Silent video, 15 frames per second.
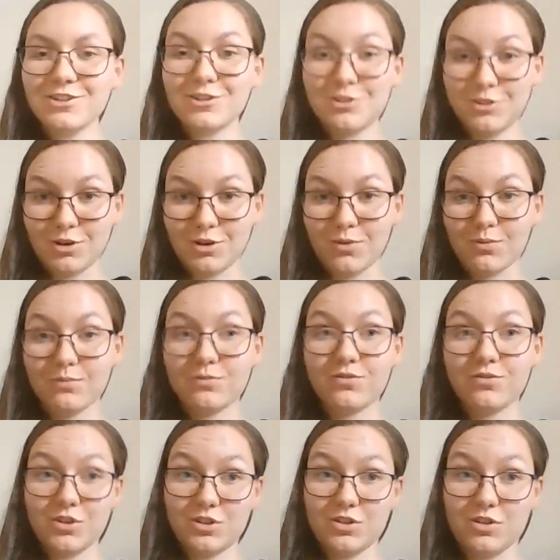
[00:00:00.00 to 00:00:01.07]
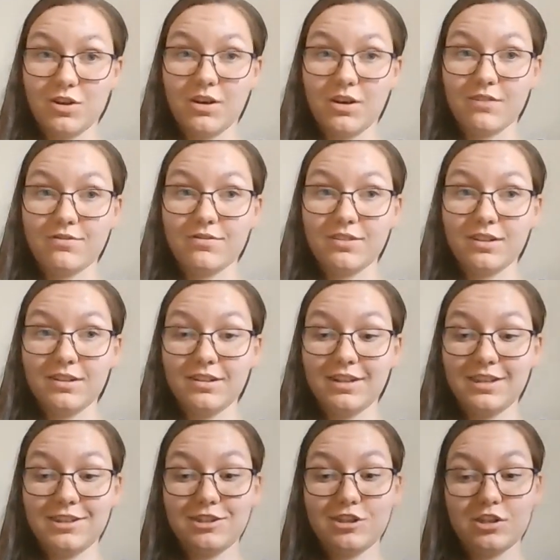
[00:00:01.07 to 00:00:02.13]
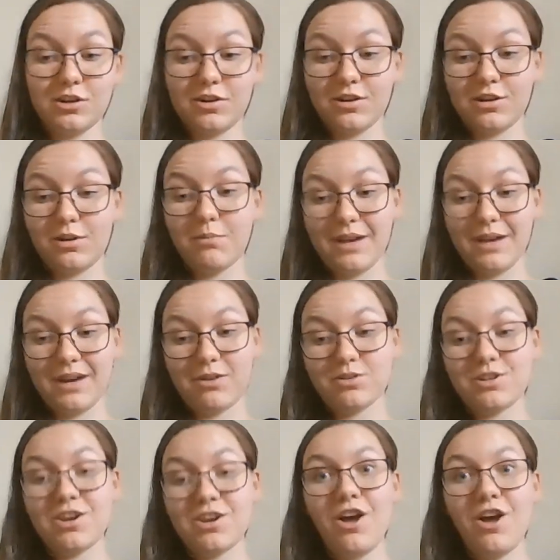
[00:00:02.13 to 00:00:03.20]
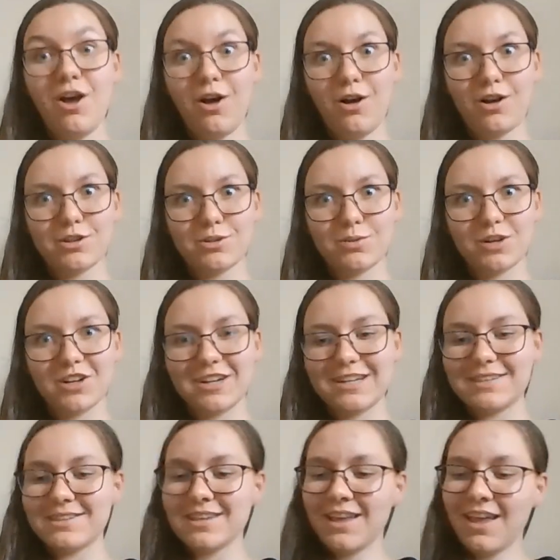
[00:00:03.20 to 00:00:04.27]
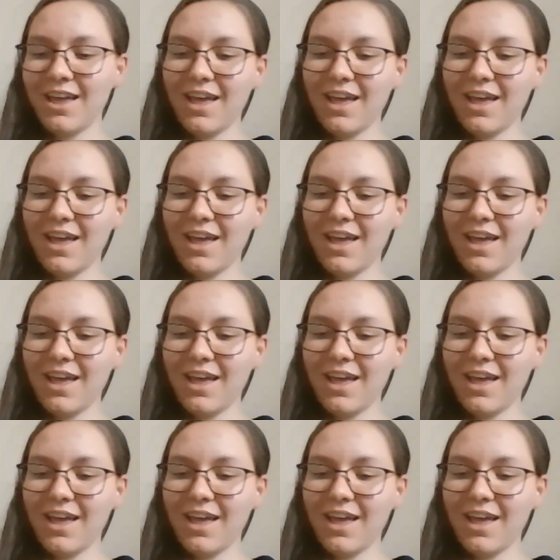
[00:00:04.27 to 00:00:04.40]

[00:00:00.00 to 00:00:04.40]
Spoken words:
So, first off, let's talk about ossuaries.